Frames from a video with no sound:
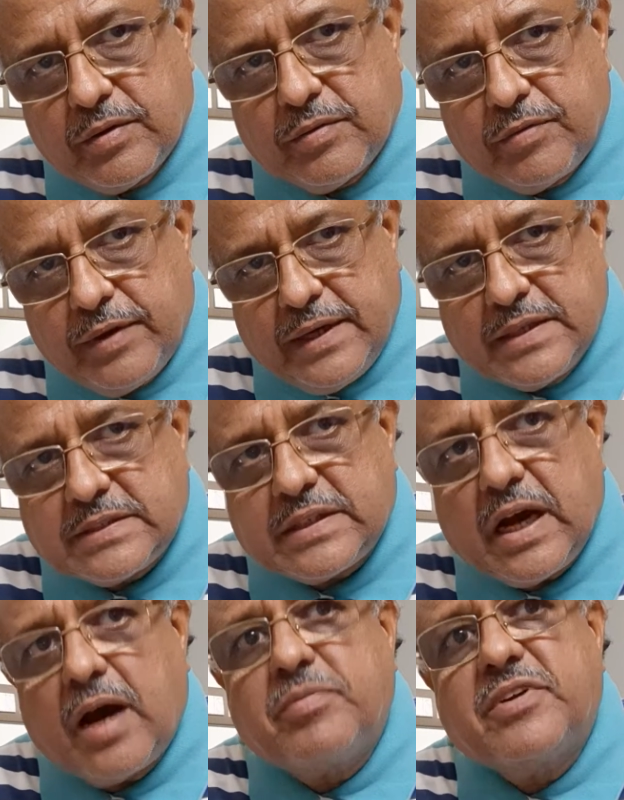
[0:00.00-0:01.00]
Friends,
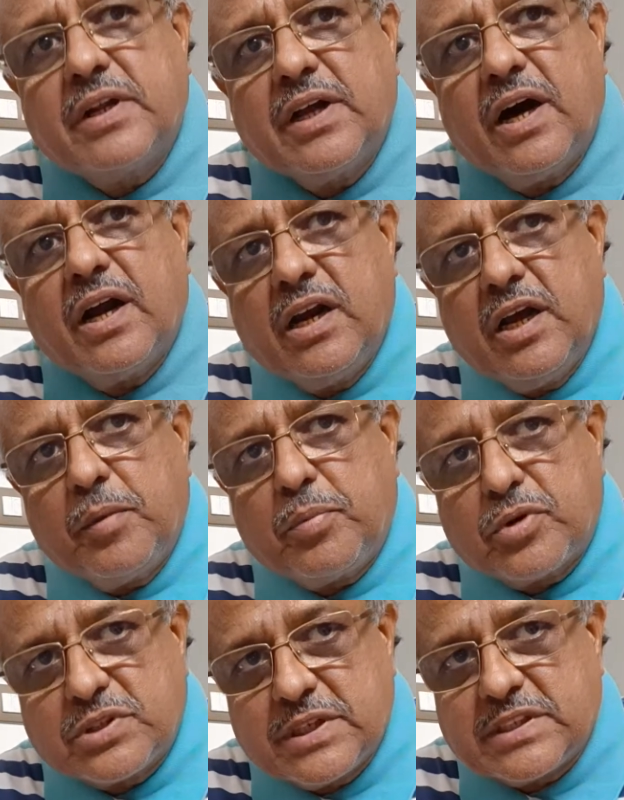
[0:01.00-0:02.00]
after the earlier
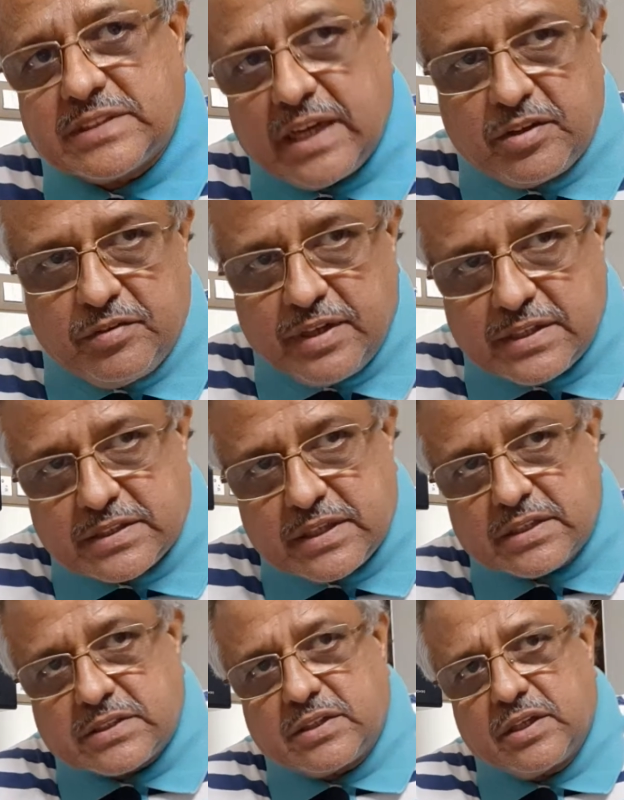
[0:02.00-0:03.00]
process that we
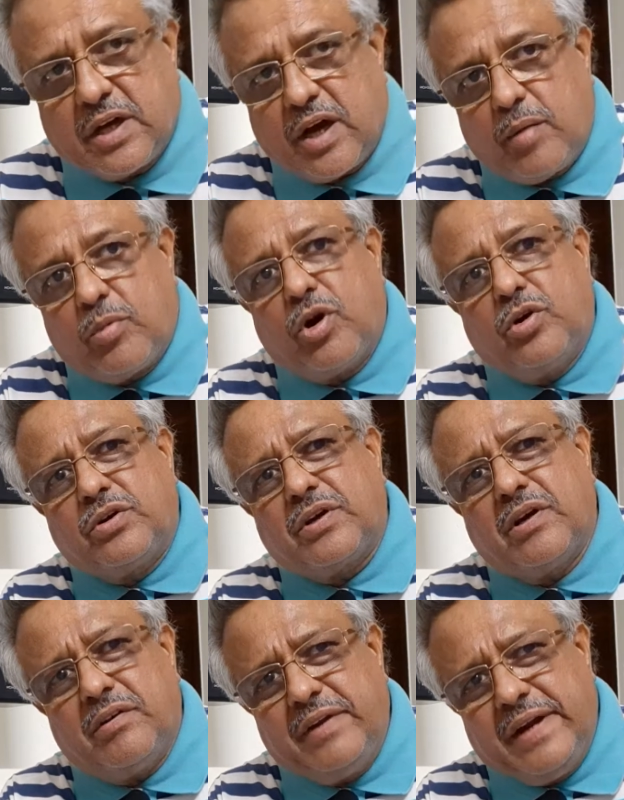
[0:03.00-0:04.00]
discussed about
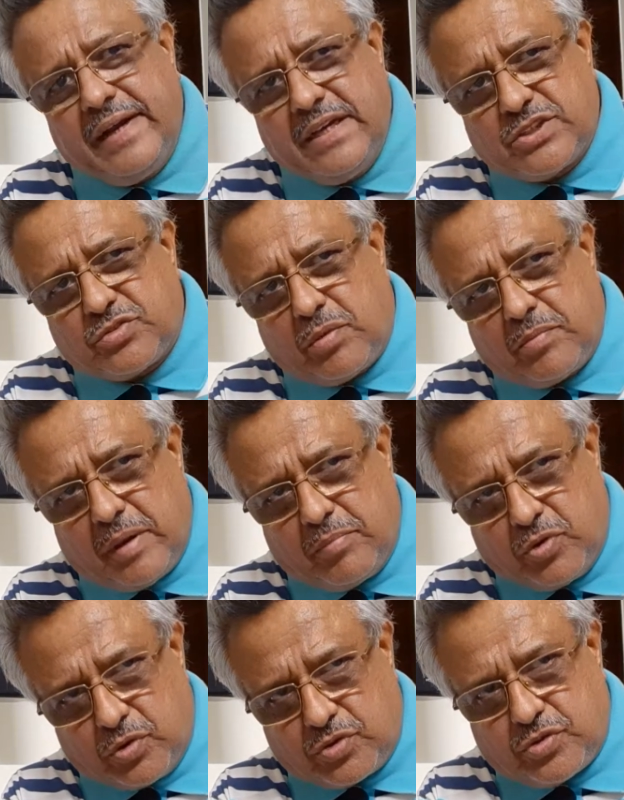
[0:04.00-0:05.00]
readings from my
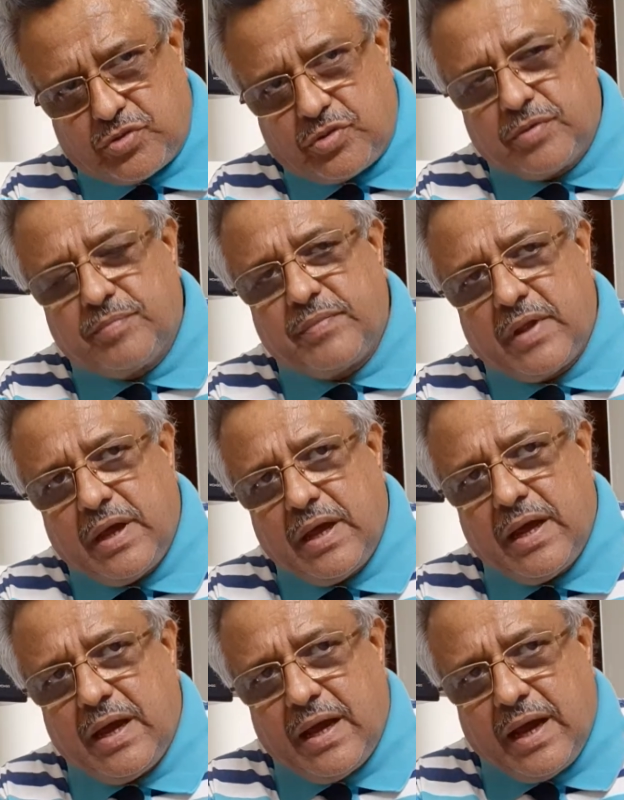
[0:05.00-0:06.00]
books
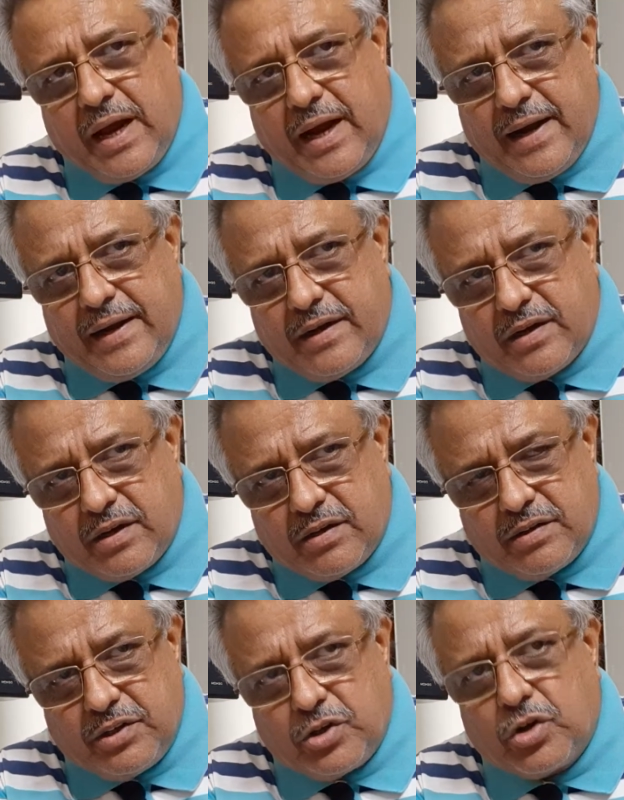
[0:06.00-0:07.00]
and
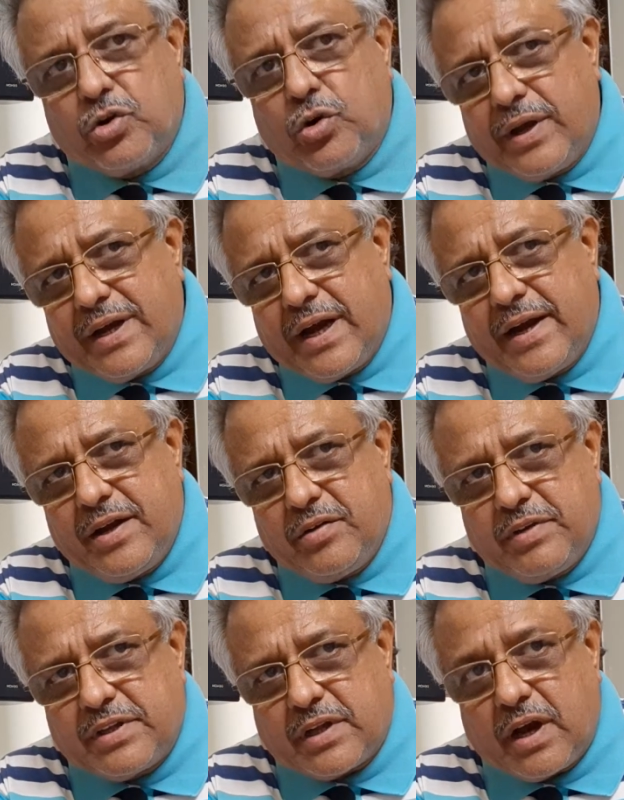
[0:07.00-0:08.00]
going ahead
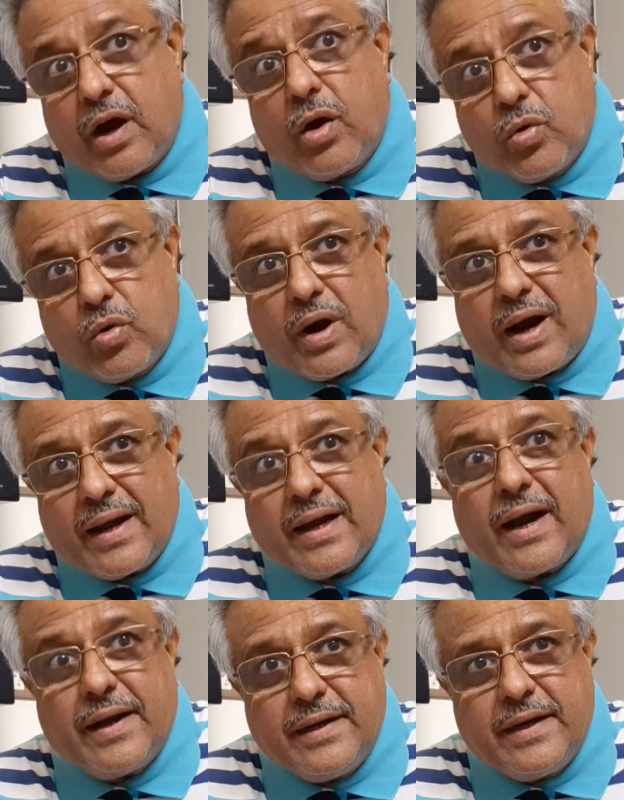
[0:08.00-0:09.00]
with how I
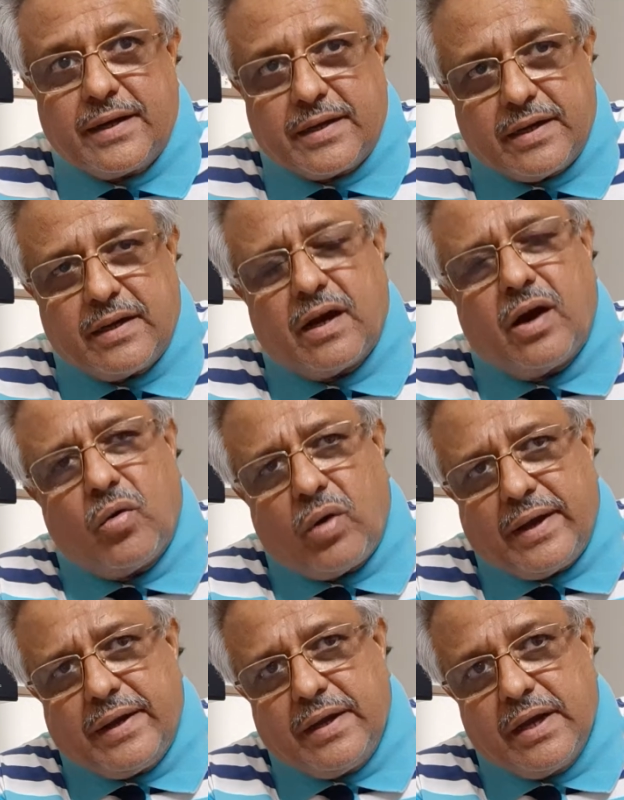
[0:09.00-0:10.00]
ideated, how
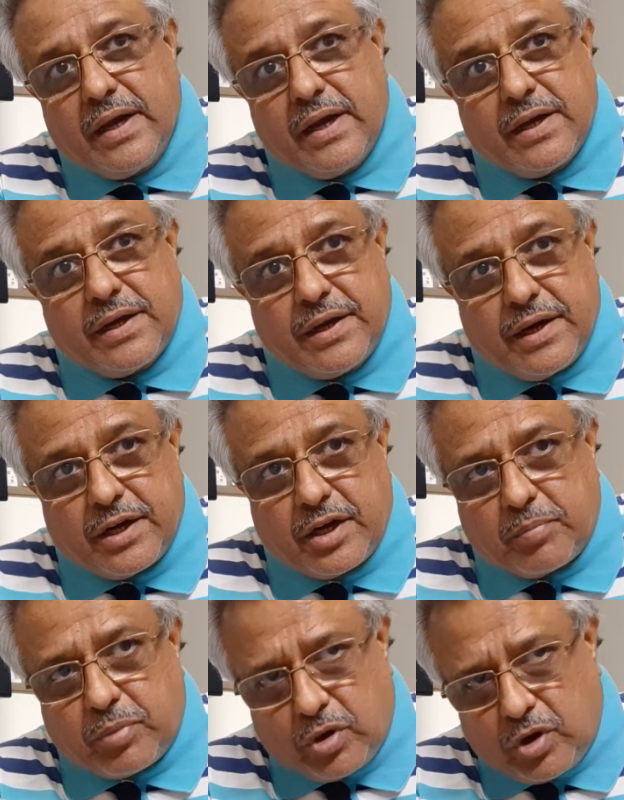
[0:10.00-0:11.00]
I created a
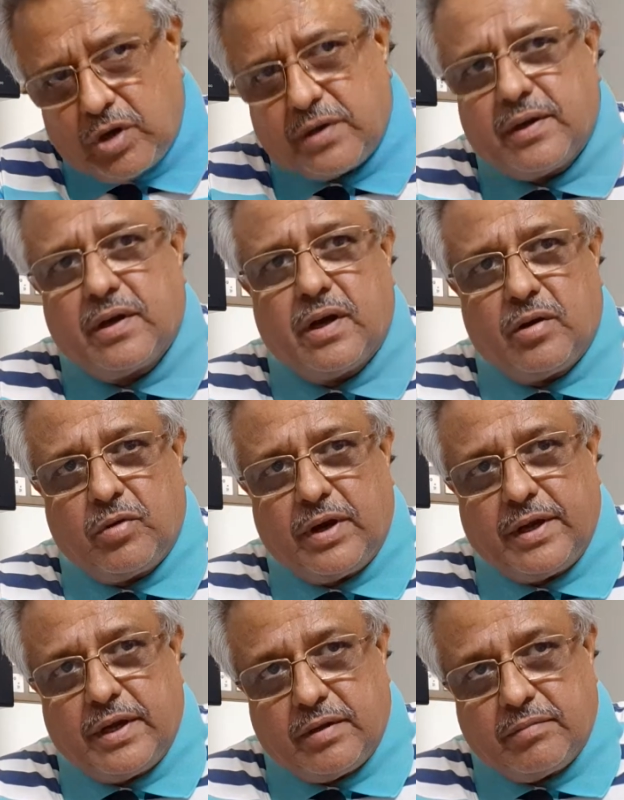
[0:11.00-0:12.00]
plot, how
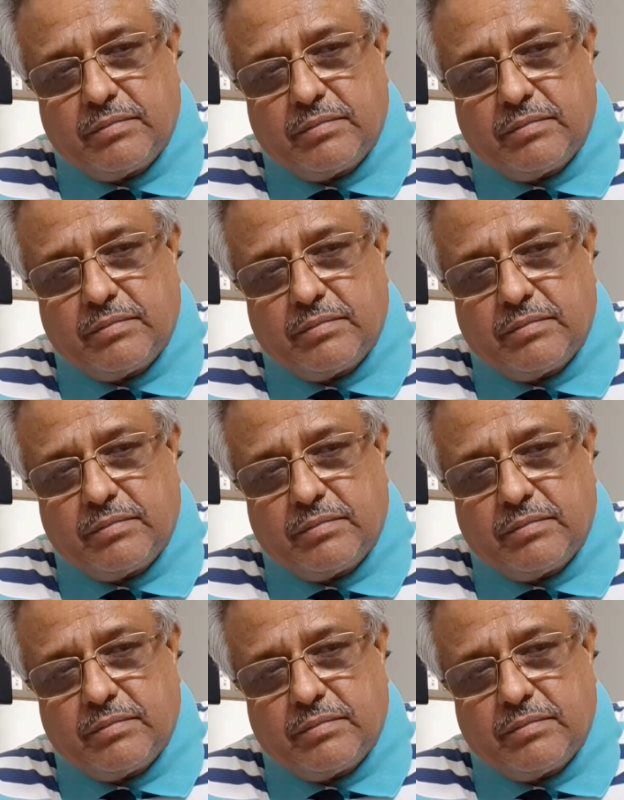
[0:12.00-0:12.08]
I